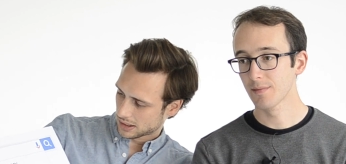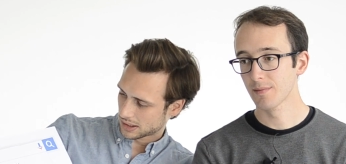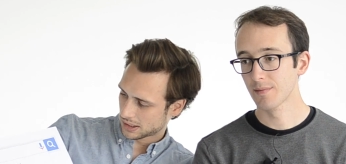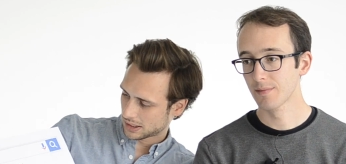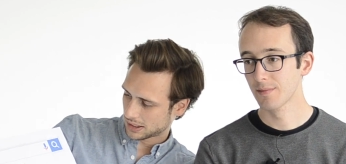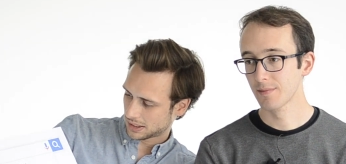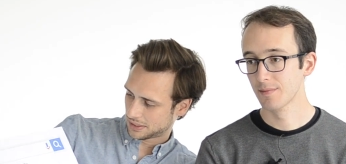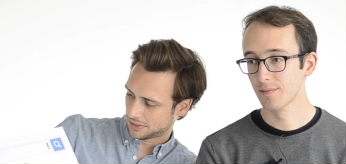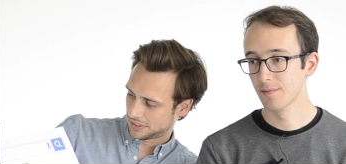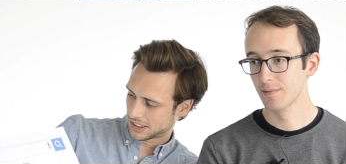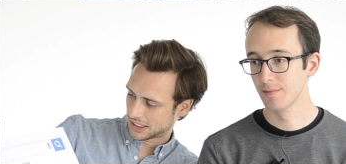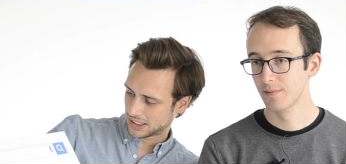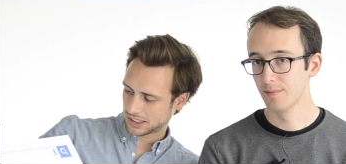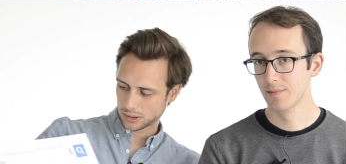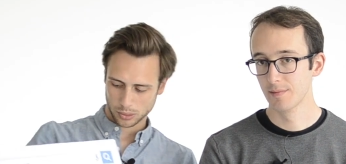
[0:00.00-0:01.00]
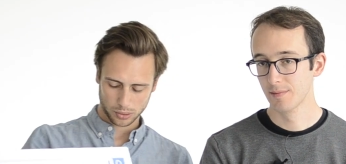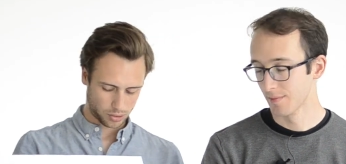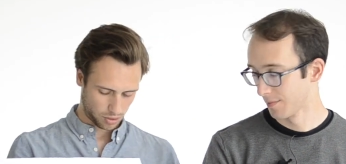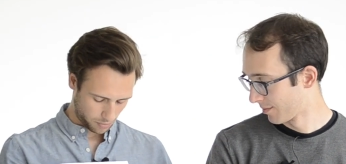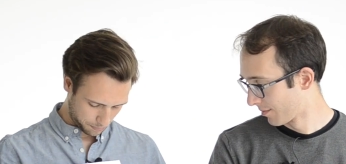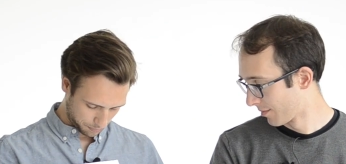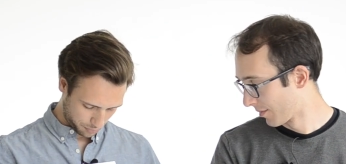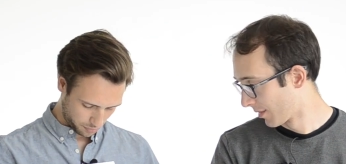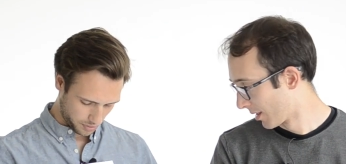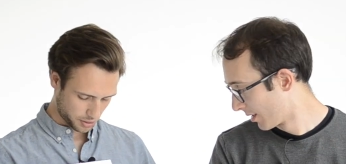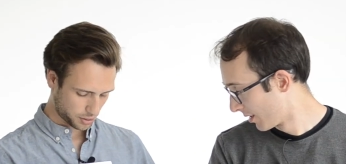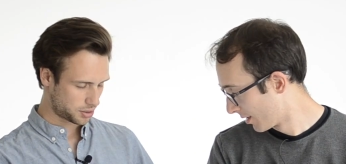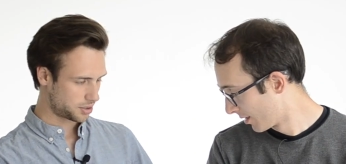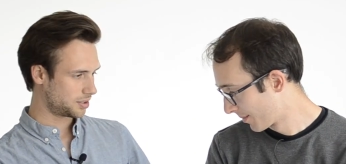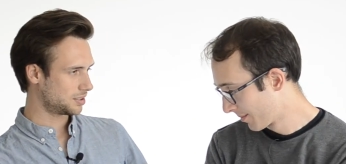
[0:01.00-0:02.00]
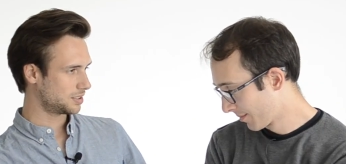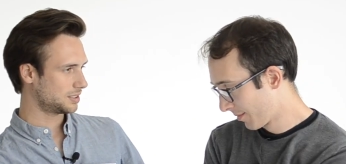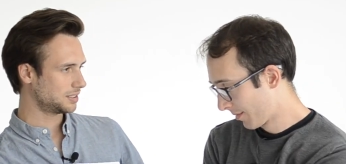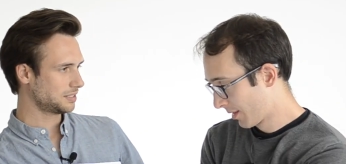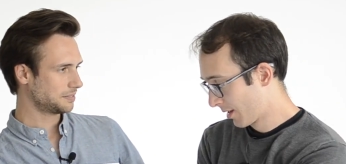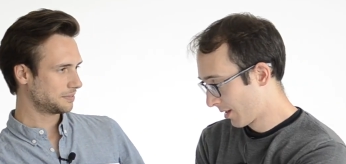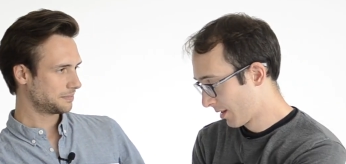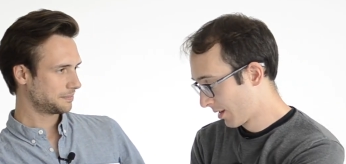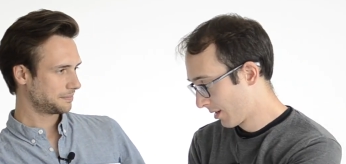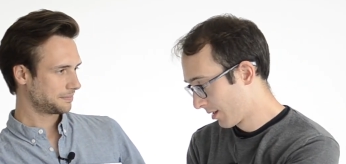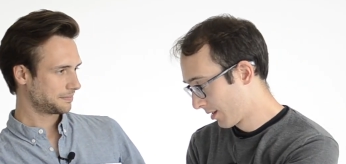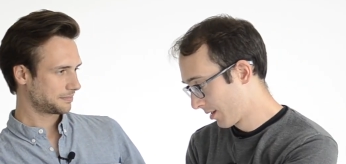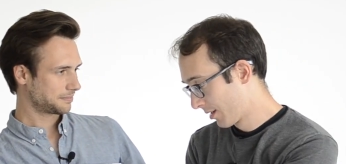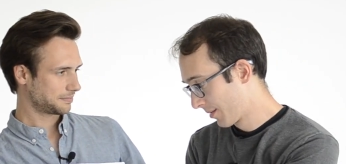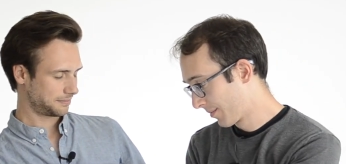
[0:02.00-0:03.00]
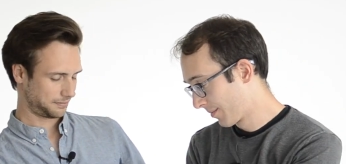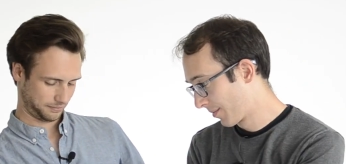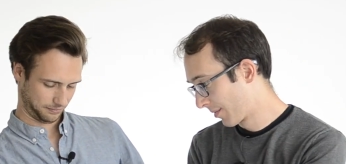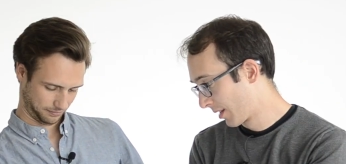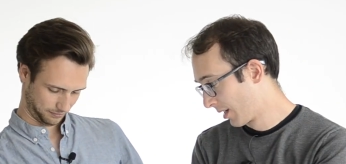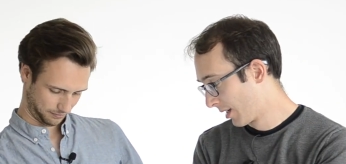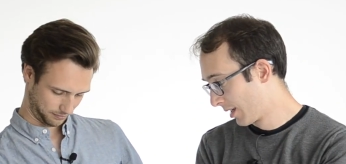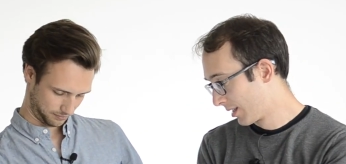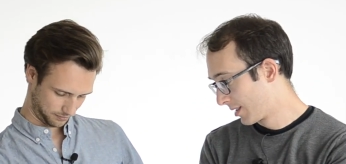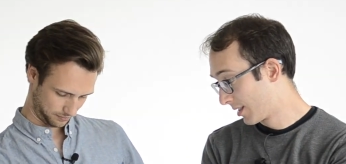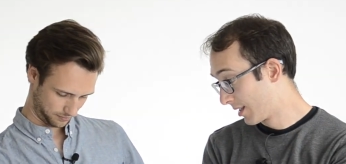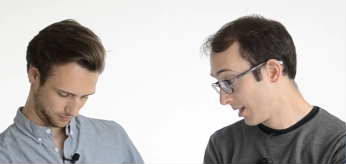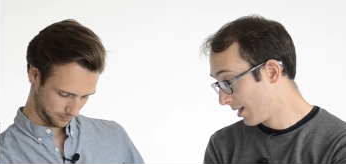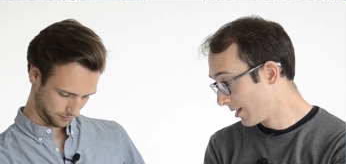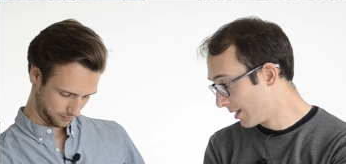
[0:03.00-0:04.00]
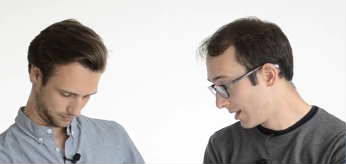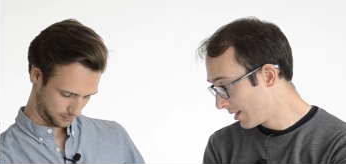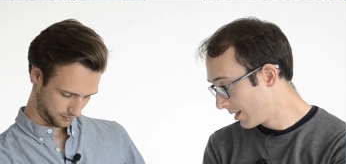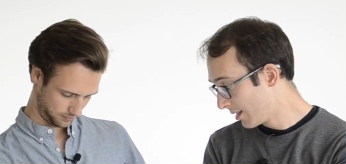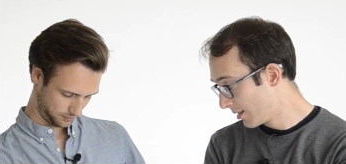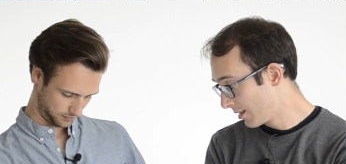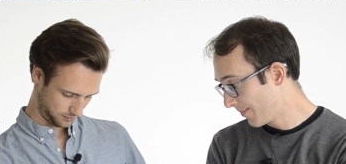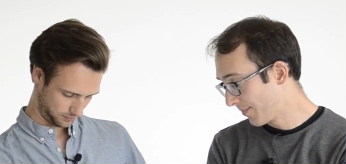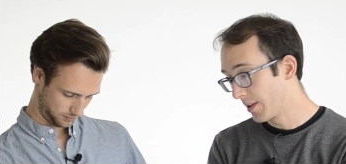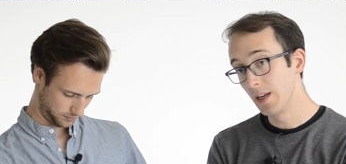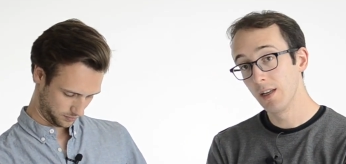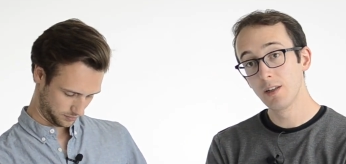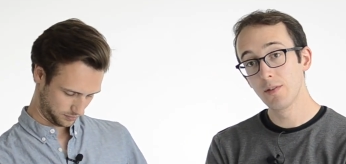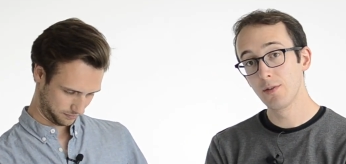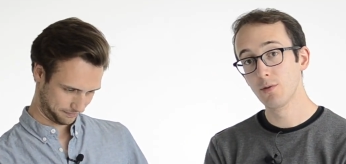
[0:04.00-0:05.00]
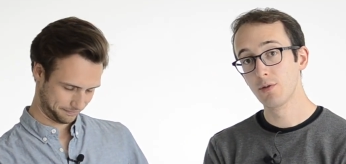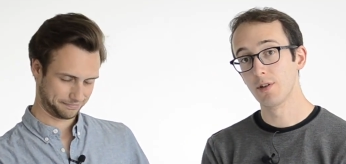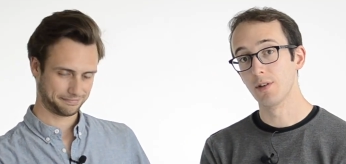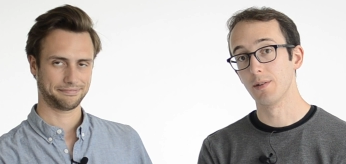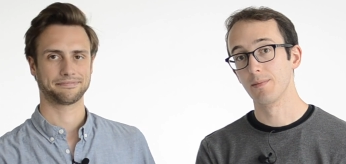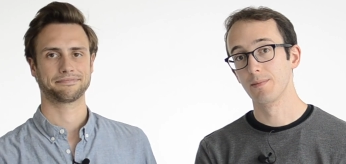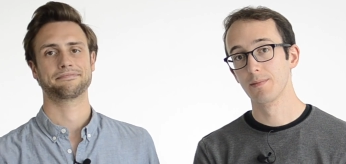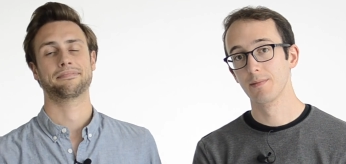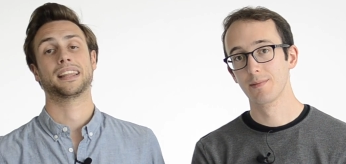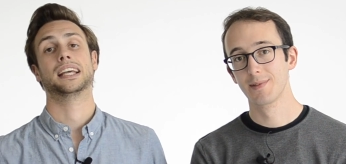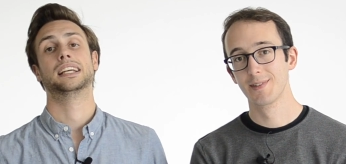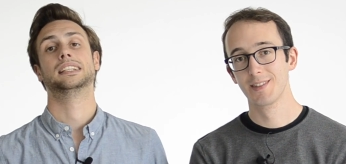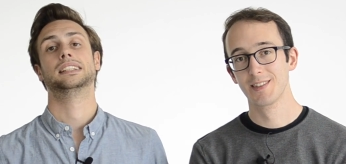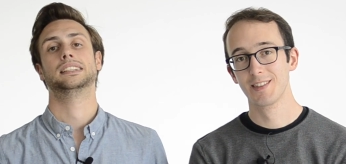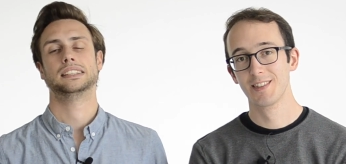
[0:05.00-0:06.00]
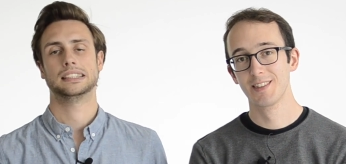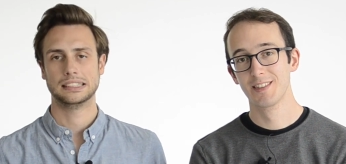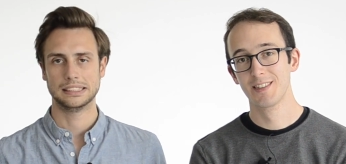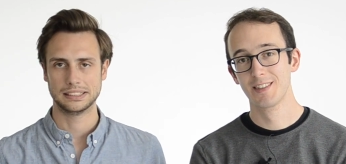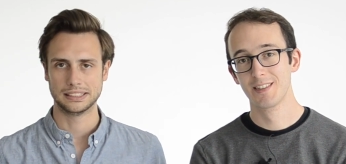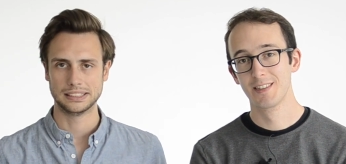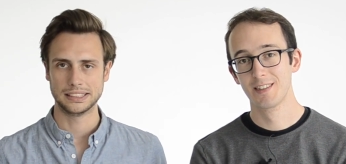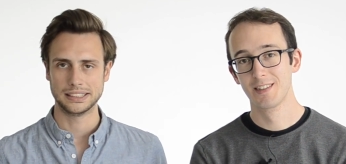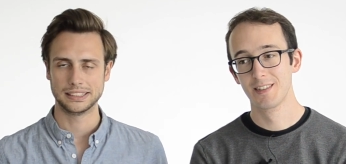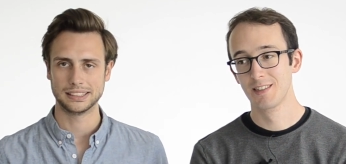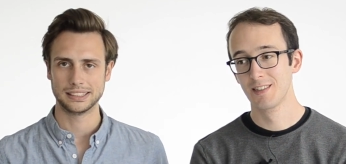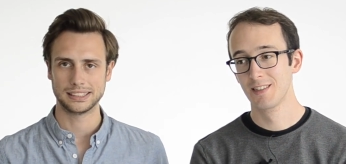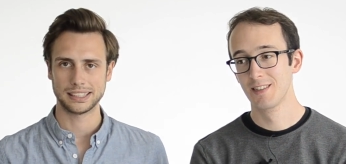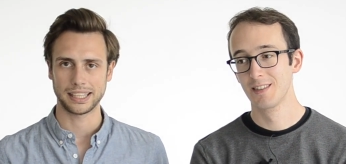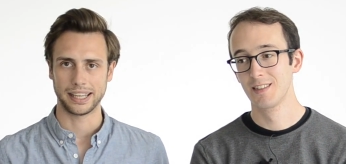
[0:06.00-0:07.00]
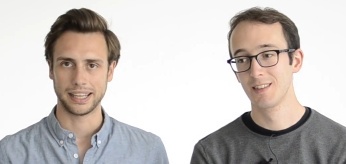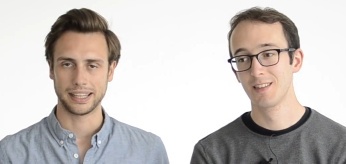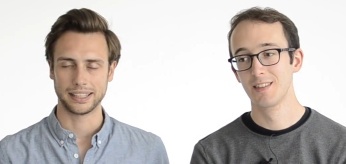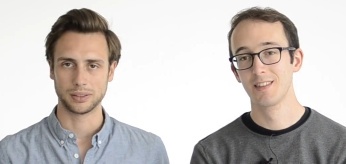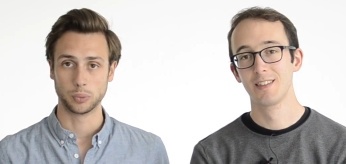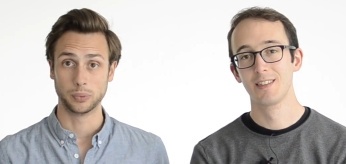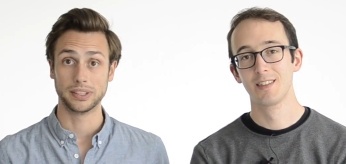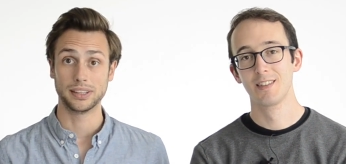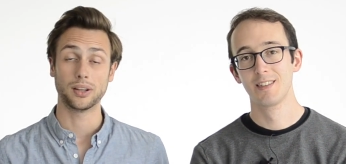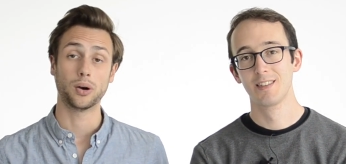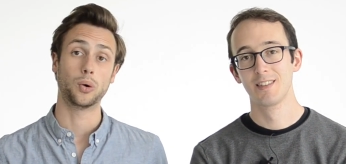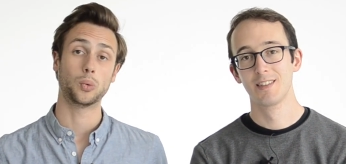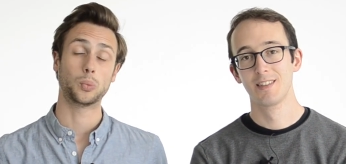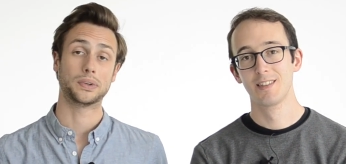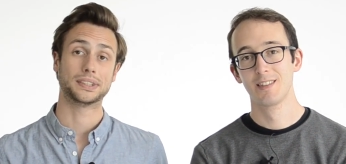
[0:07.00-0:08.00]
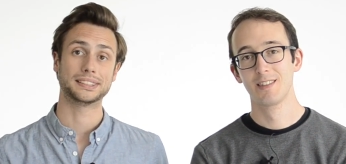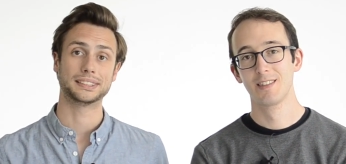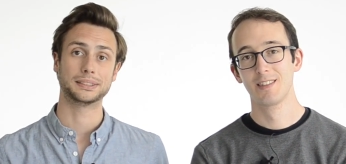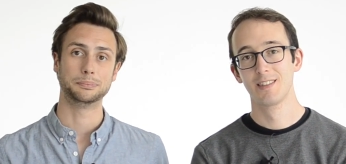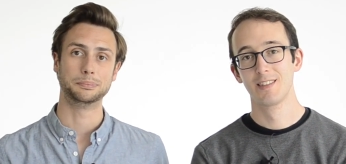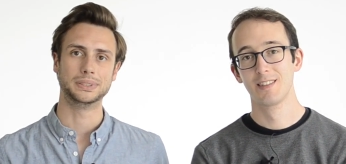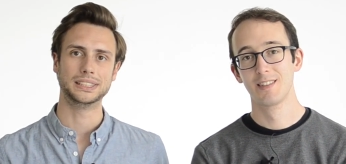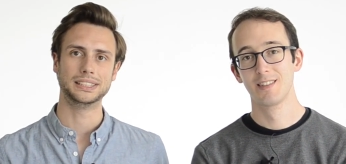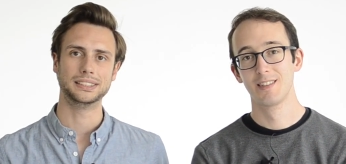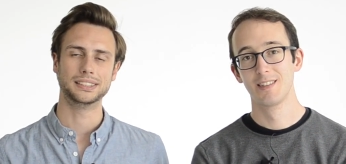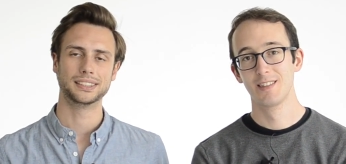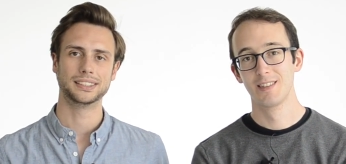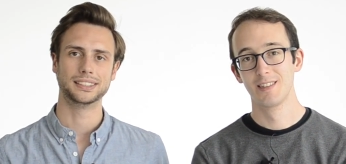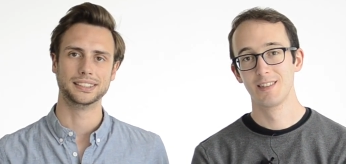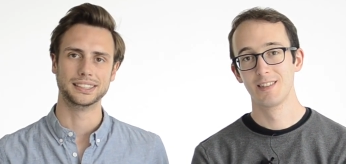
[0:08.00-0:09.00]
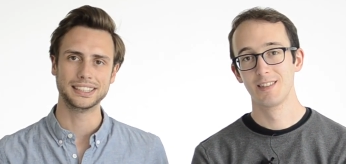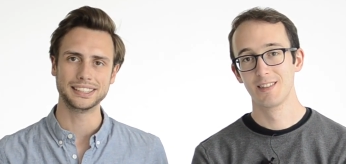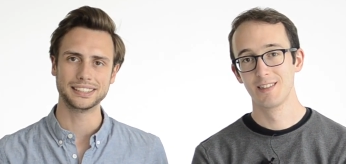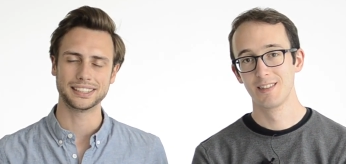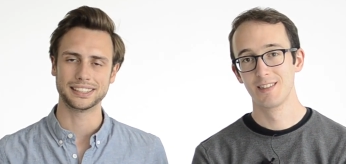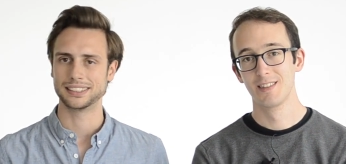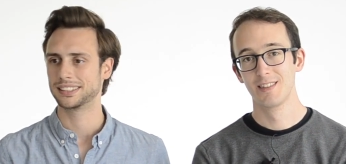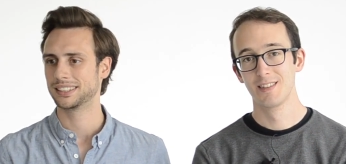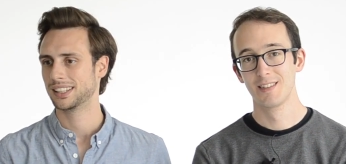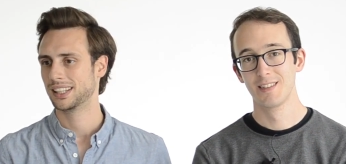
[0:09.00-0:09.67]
Speaker 1: Is video compression
Speaker 2: still needed in the future?
Speaker 1: Is needed and will always be needed.